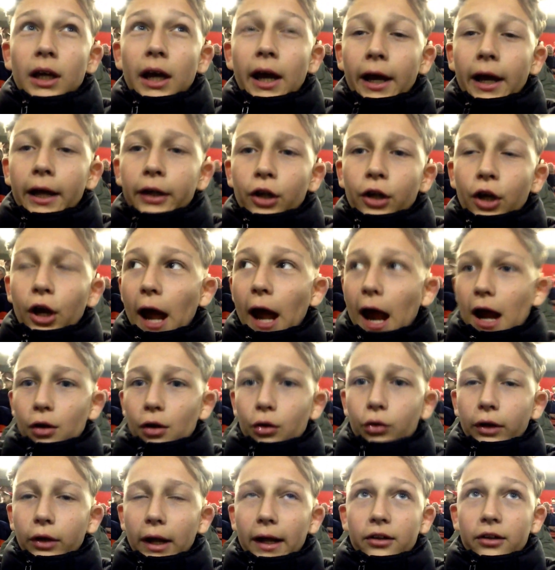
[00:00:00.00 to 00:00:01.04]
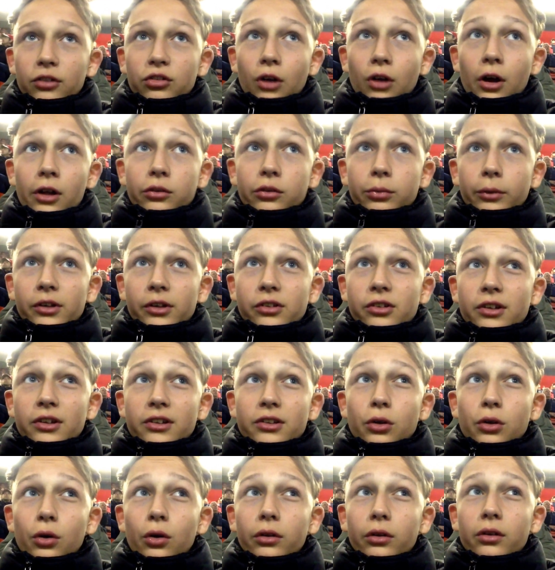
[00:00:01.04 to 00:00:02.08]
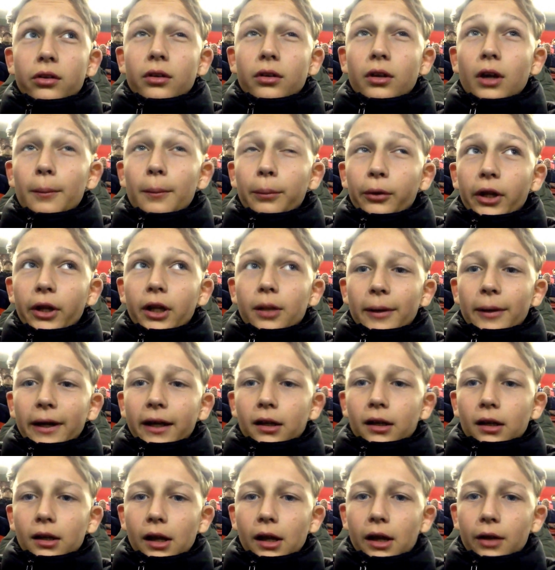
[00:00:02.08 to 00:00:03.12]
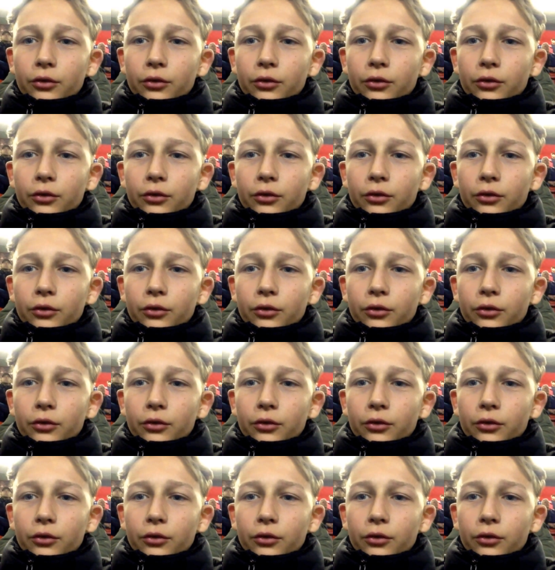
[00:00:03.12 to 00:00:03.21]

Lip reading: And Harold had a chance where he should have scored and put it in the back of the net.